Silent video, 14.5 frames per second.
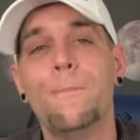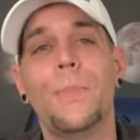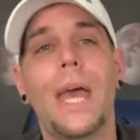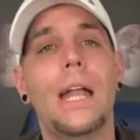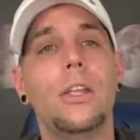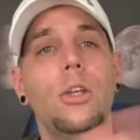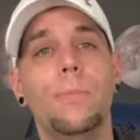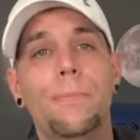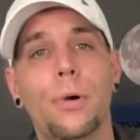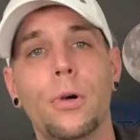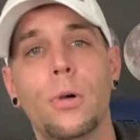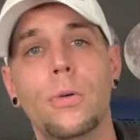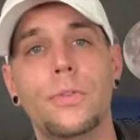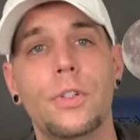how do you
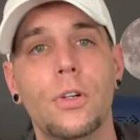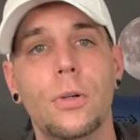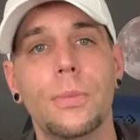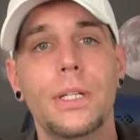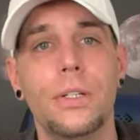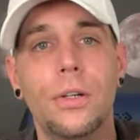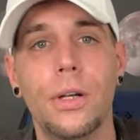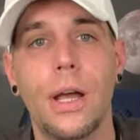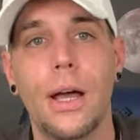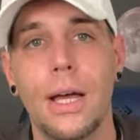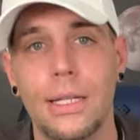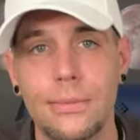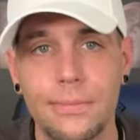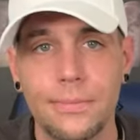prove to them that you're
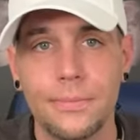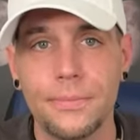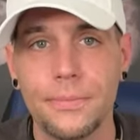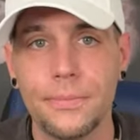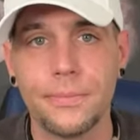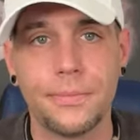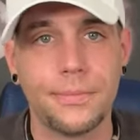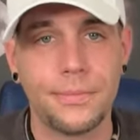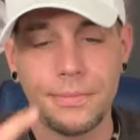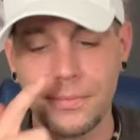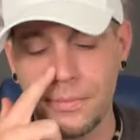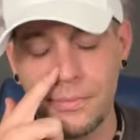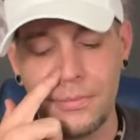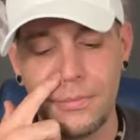not?
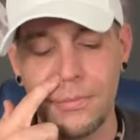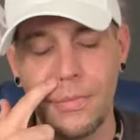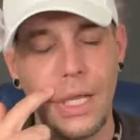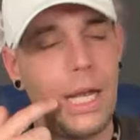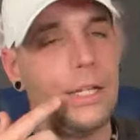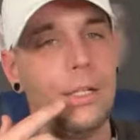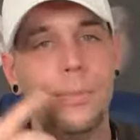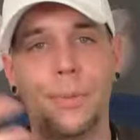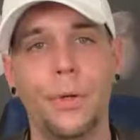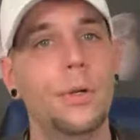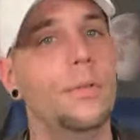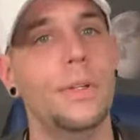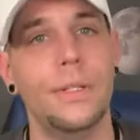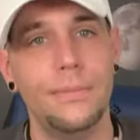How do you
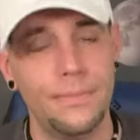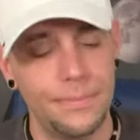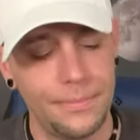prove it?